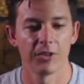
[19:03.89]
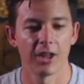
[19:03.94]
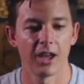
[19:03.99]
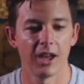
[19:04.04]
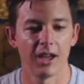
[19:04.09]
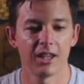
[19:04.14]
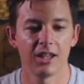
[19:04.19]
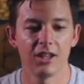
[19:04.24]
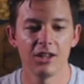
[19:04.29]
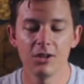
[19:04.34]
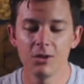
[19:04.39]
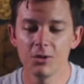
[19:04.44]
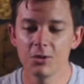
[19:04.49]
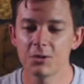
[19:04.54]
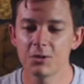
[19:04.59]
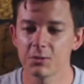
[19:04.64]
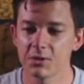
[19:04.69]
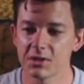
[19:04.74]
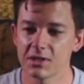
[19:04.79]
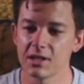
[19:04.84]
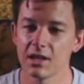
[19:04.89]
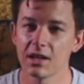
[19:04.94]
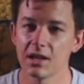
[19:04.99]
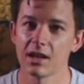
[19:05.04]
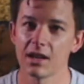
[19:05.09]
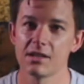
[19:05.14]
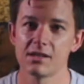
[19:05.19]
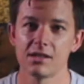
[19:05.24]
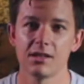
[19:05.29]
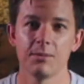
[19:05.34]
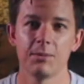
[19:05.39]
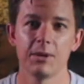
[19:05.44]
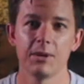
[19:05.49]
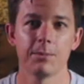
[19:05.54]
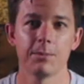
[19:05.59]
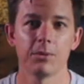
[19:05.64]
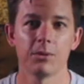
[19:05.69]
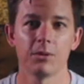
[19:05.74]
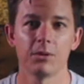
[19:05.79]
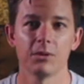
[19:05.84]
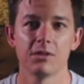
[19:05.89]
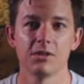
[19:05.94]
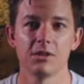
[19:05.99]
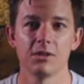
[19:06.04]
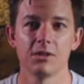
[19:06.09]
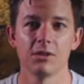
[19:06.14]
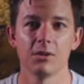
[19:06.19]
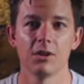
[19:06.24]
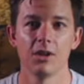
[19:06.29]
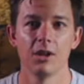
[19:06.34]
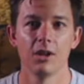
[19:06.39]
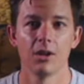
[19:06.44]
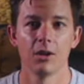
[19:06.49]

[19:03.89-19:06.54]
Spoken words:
A huge mistake I see people do,